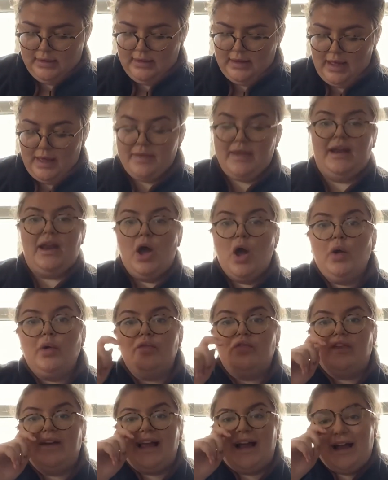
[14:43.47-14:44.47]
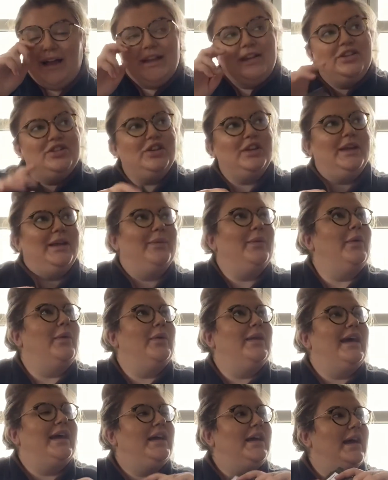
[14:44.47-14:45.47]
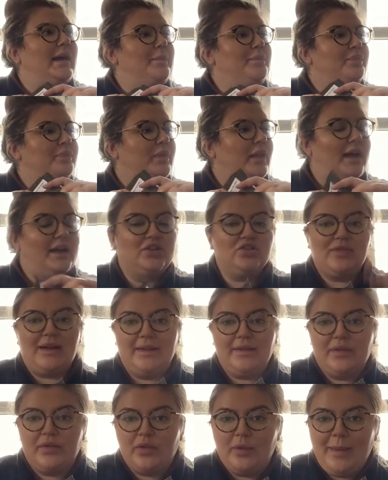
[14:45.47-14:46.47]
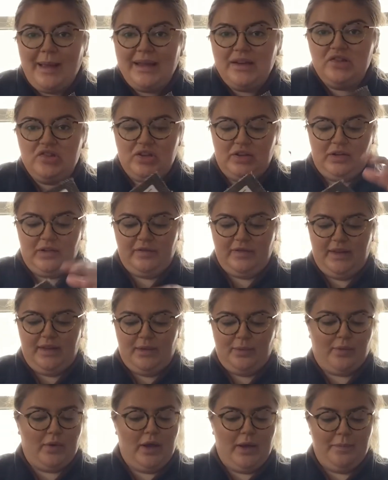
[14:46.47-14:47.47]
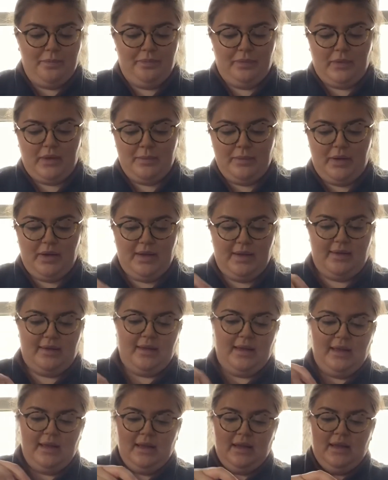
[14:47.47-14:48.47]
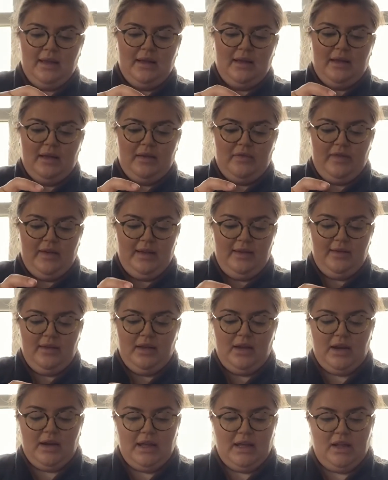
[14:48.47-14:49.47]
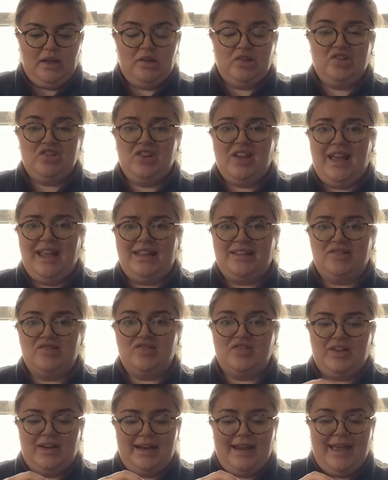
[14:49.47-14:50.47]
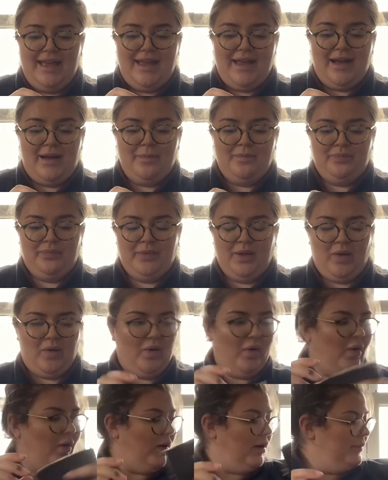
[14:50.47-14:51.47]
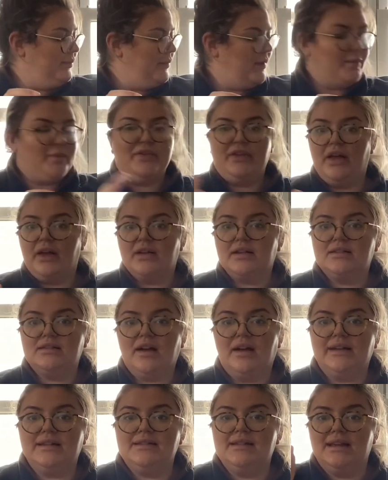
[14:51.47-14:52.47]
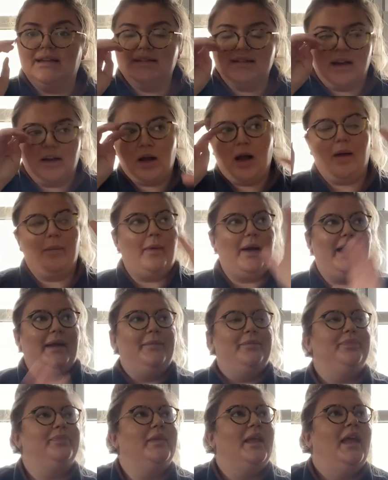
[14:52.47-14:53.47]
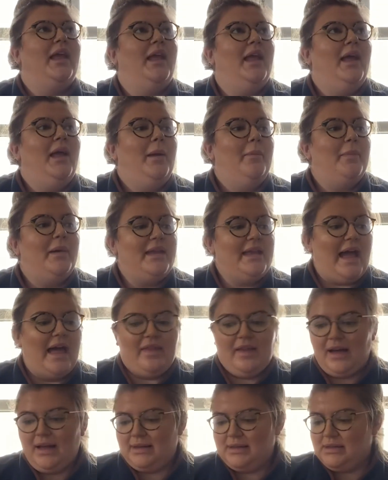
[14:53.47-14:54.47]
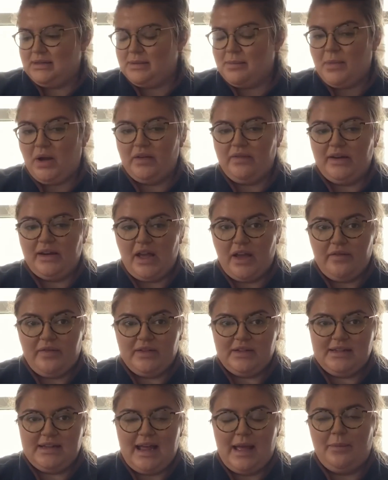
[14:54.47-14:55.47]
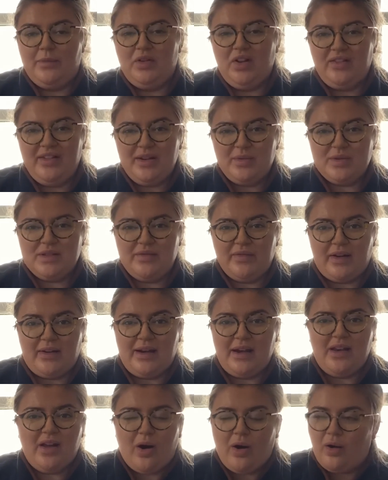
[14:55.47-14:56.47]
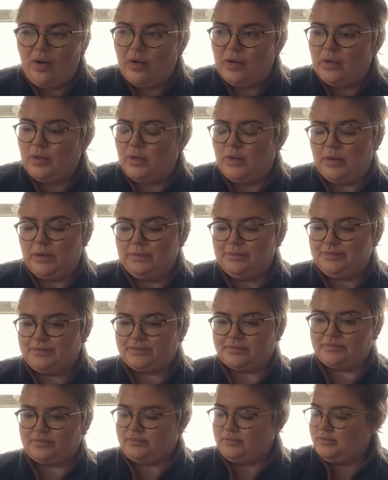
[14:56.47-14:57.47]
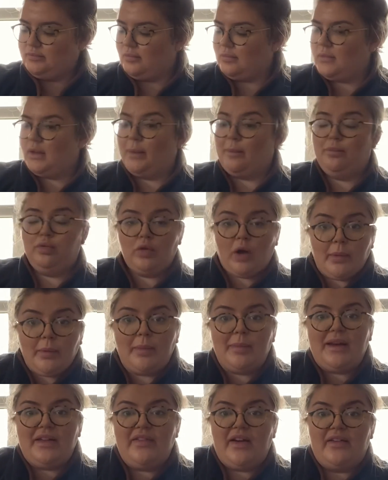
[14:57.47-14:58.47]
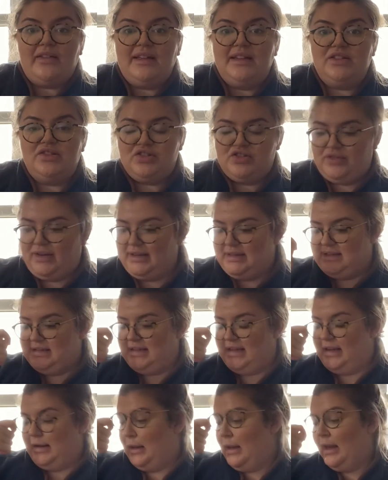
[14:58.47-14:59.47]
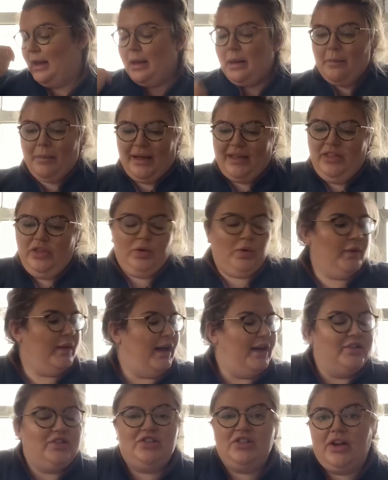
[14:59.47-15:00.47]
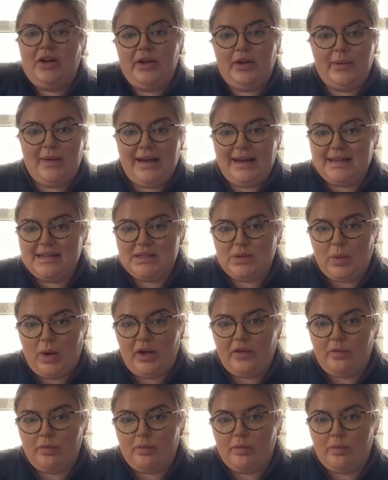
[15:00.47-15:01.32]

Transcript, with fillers: And then hopefully I can do more like a, a transformation of this room because things are gonna change in here. Oh, I'm so excited, I can't wait. But yeah, that's my video for today. I'm sorry it wasn't very long or probably very interesting, but I thought I'd show you at least what I've